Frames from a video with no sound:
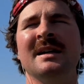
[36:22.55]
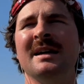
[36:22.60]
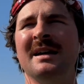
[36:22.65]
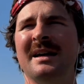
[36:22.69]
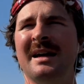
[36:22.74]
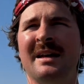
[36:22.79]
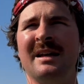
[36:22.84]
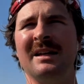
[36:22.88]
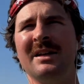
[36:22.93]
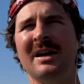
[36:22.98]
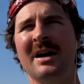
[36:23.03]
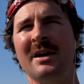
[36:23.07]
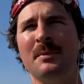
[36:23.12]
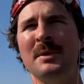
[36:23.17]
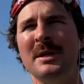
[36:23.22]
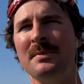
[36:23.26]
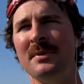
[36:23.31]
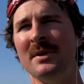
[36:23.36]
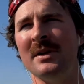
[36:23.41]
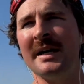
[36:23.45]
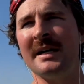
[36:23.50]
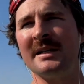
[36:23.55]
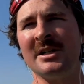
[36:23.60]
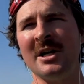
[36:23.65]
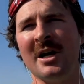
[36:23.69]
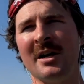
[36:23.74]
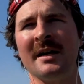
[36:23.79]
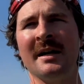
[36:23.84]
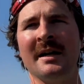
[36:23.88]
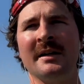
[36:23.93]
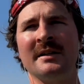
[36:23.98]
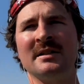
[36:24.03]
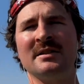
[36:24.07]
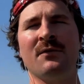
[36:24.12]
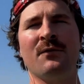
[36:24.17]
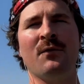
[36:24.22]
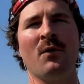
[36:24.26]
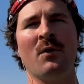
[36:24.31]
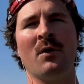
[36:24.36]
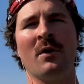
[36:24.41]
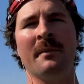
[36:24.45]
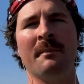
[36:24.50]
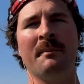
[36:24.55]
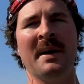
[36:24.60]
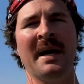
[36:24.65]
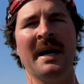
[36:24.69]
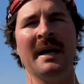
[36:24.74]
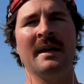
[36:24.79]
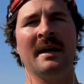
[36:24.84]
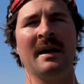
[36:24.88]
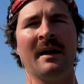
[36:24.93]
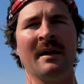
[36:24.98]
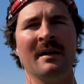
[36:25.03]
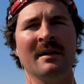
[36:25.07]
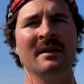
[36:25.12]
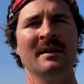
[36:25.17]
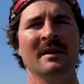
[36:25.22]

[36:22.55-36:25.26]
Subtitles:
And a lot of people like duck eggs for baking